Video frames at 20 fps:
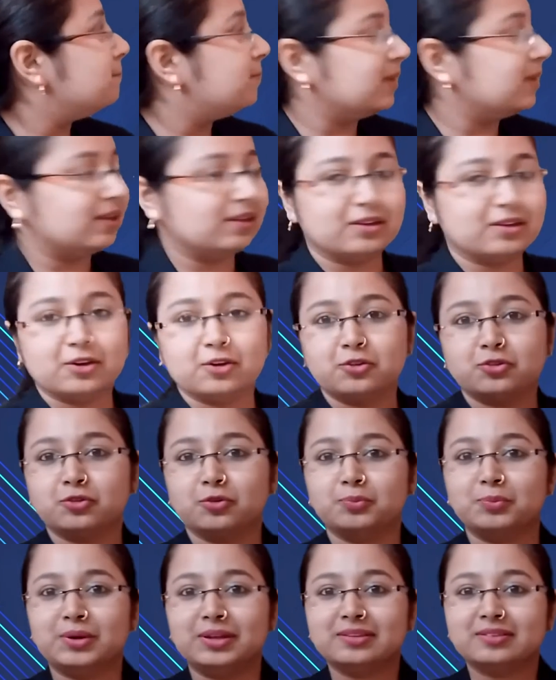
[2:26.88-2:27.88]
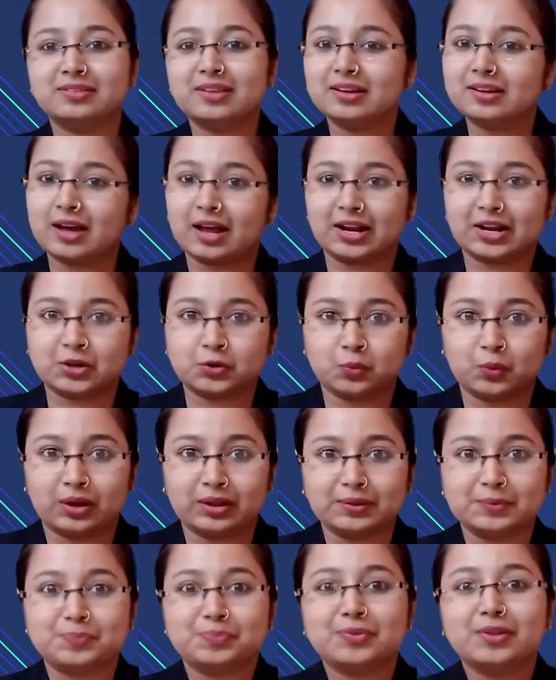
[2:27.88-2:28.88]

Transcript: B. So B is the correct one.